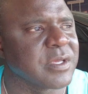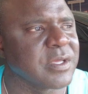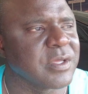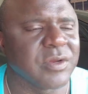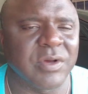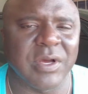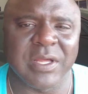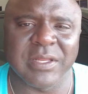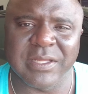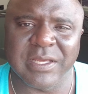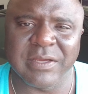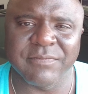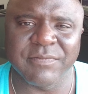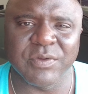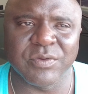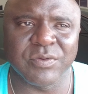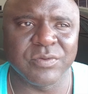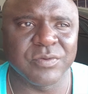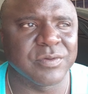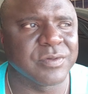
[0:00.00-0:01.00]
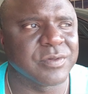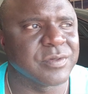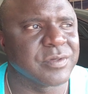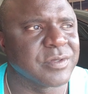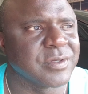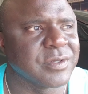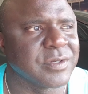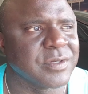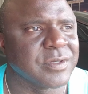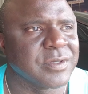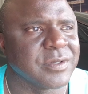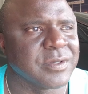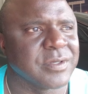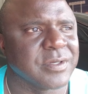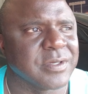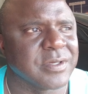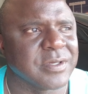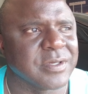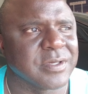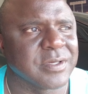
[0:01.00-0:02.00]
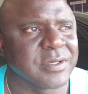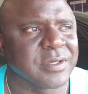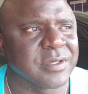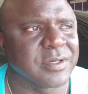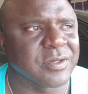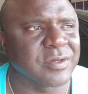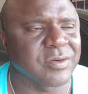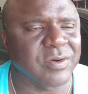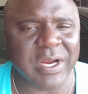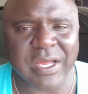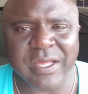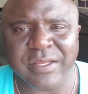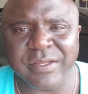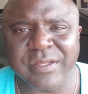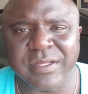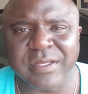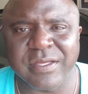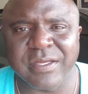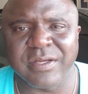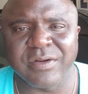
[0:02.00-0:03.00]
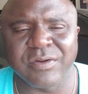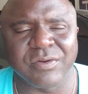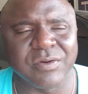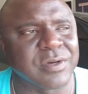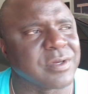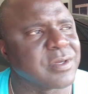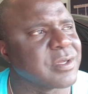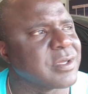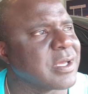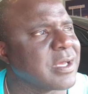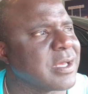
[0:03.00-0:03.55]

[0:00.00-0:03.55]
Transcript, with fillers: You know I love you, grandson, or